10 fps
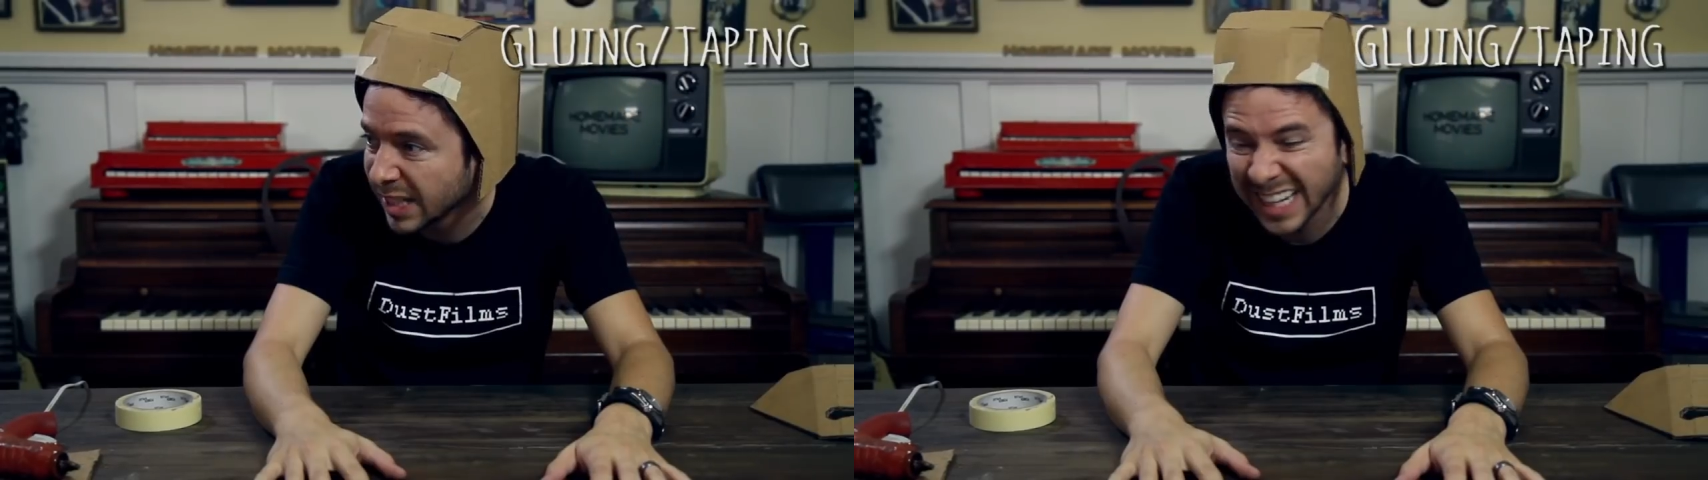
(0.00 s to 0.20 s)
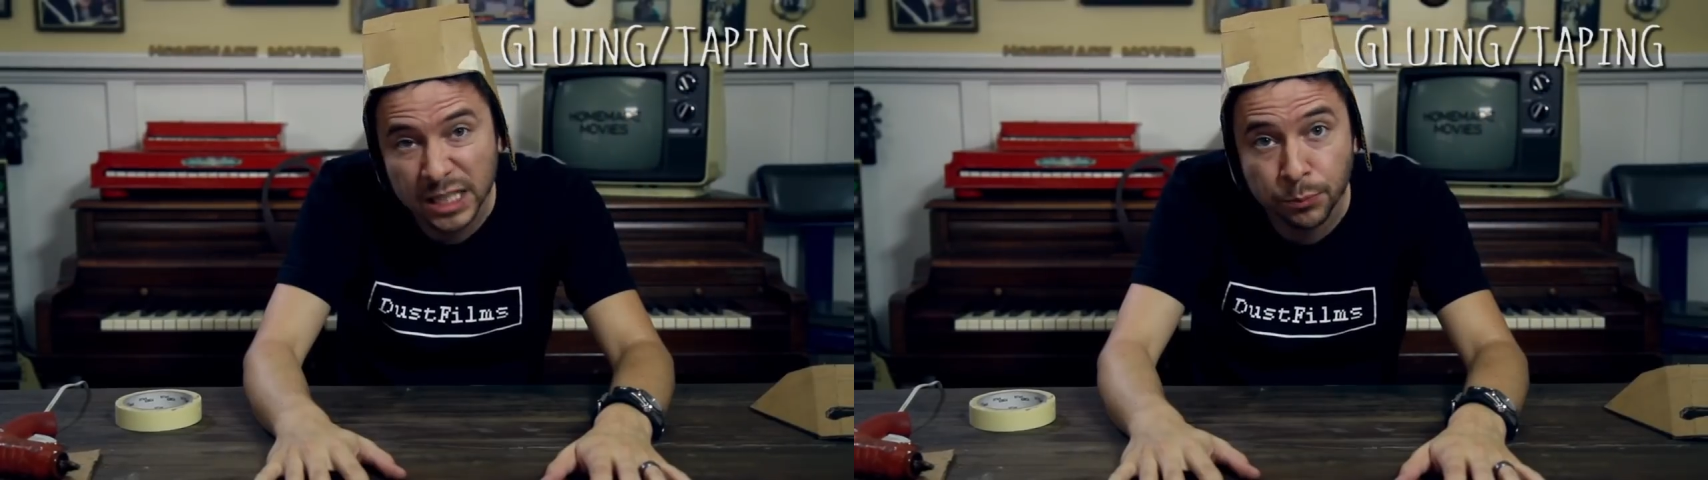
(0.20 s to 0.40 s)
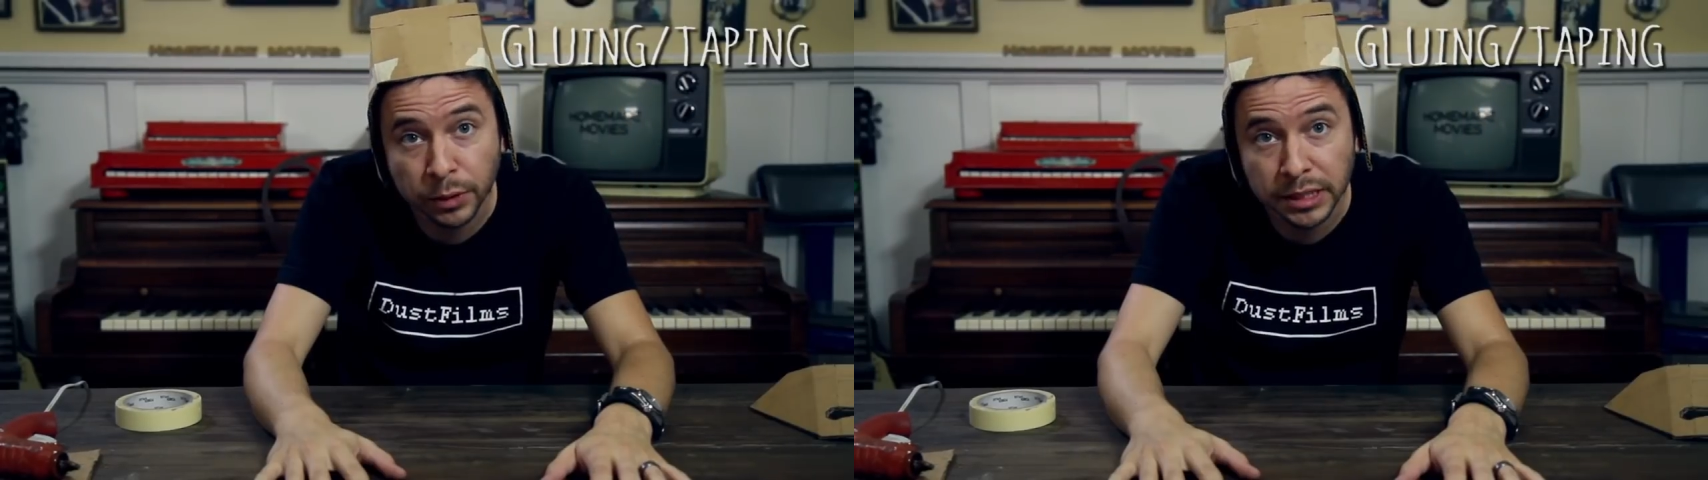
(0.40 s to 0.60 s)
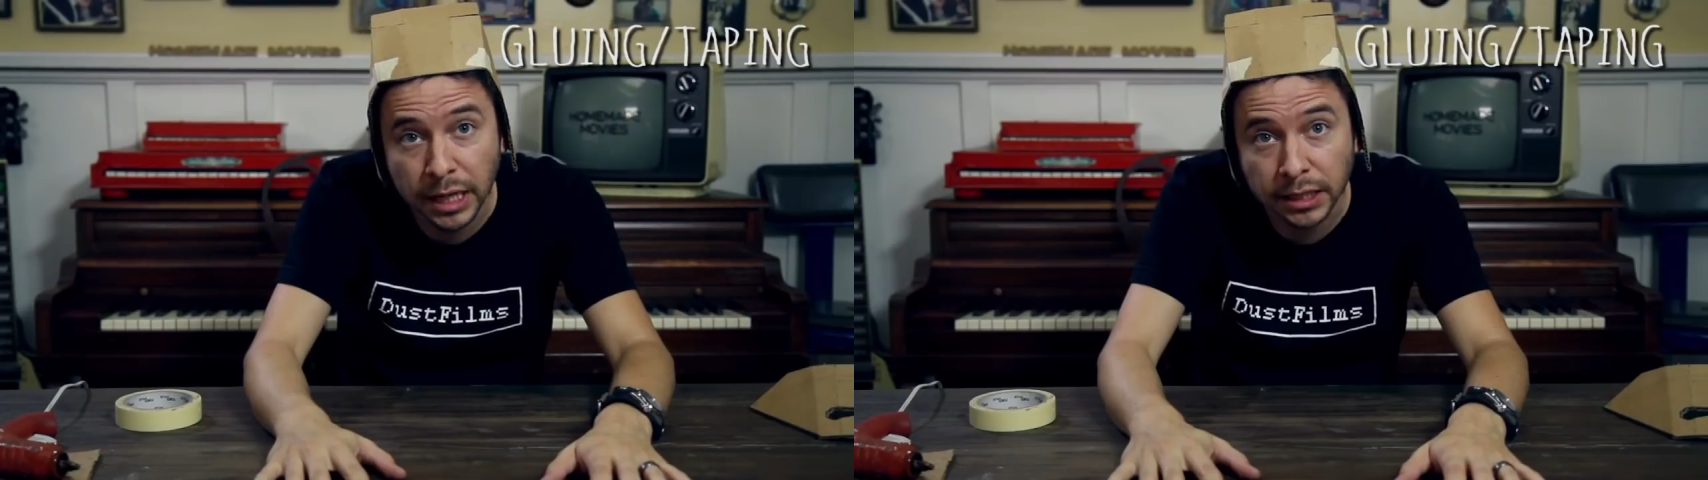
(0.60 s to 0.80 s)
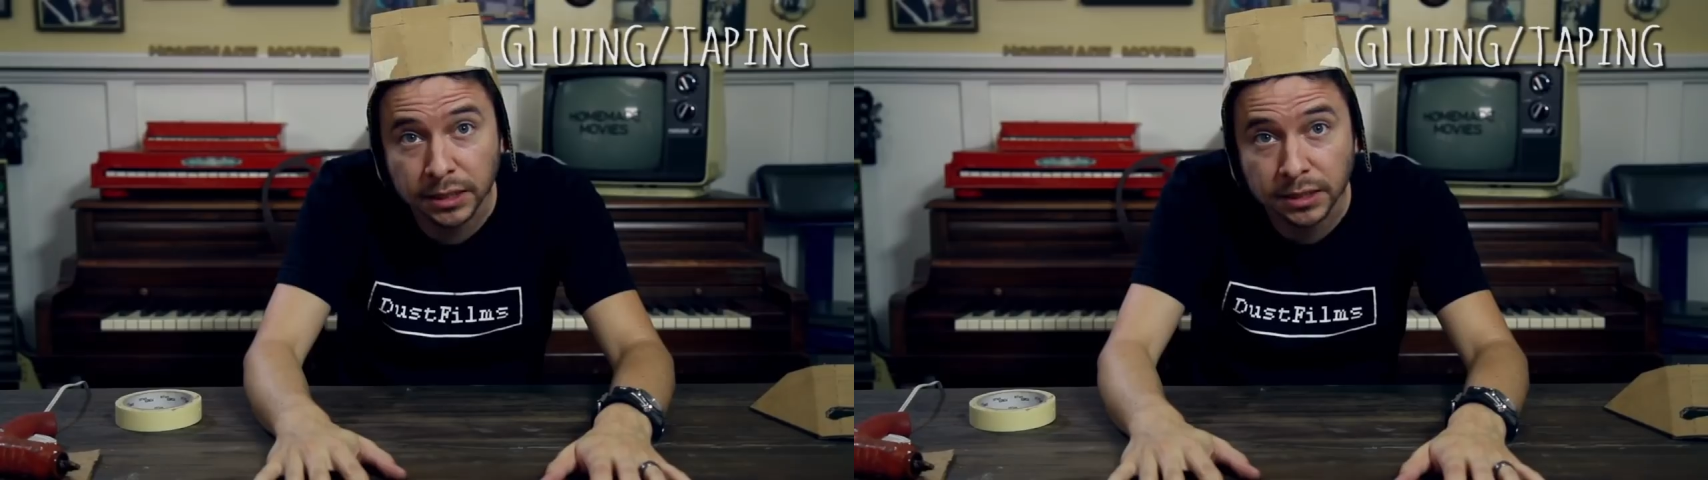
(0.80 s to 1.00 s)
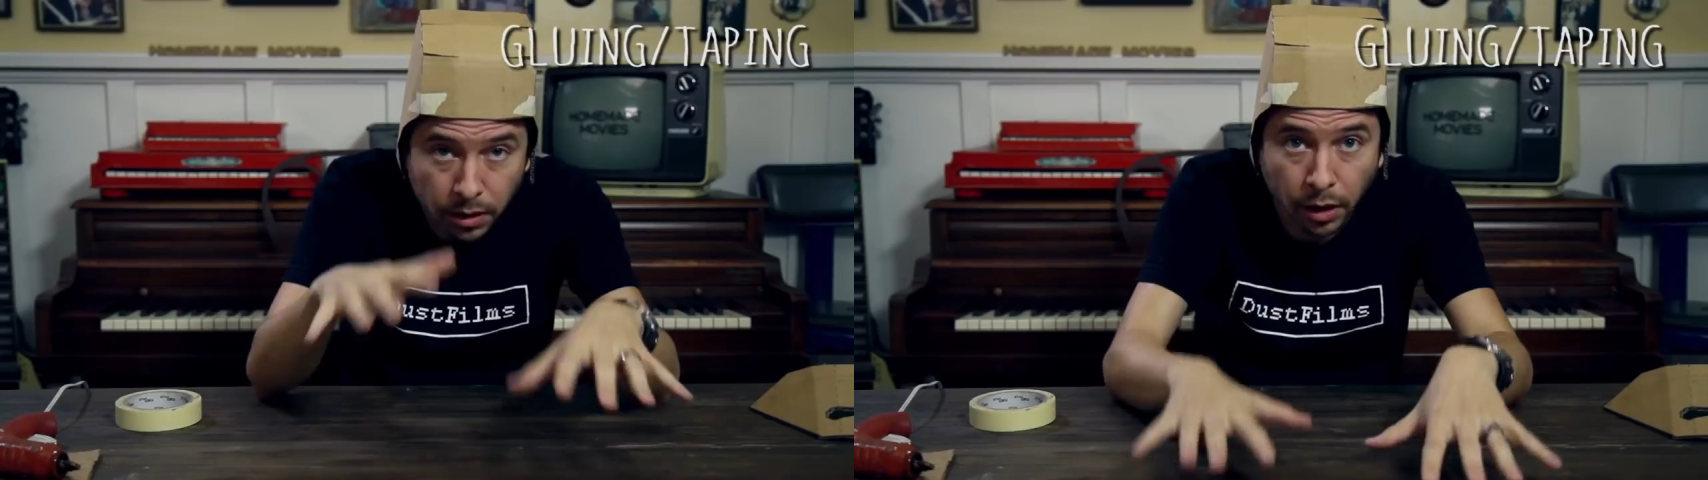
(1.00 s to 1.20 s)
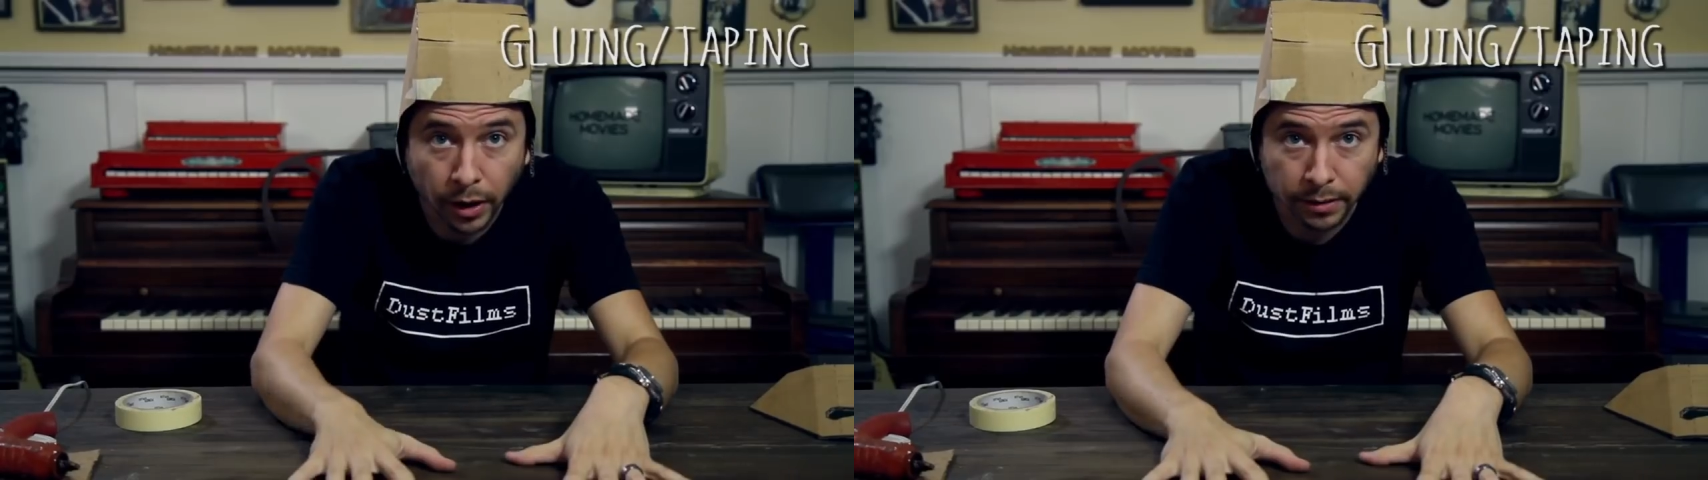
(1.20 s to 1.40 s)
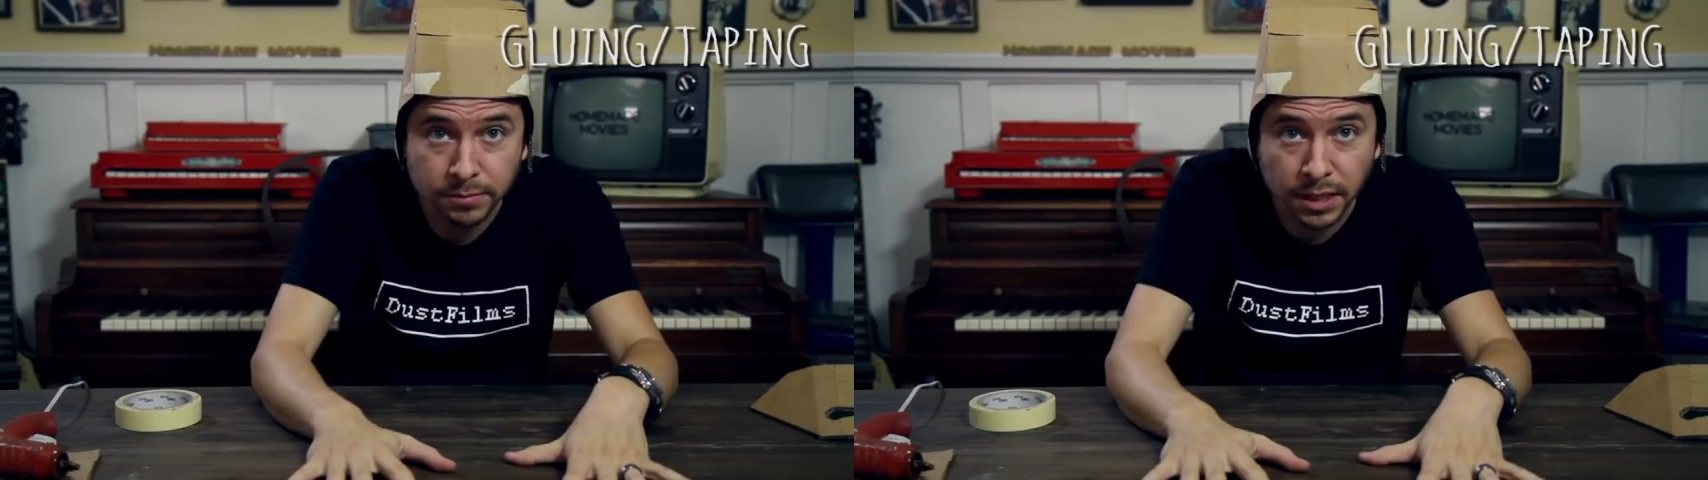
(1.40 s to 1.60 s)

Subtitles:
That's pretty tight. All right,